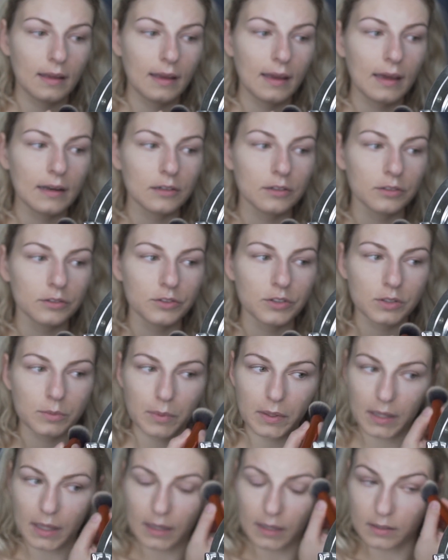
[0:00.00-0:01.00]
And it'll just
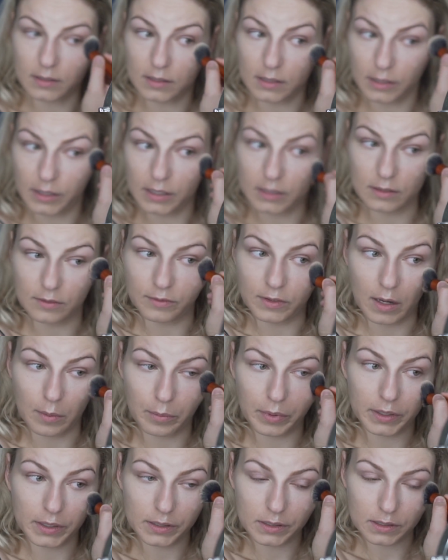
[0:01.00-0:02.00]
be like a series of
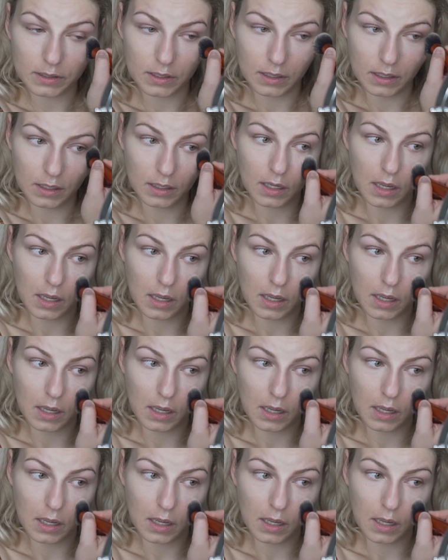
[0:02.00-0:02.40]
numbers.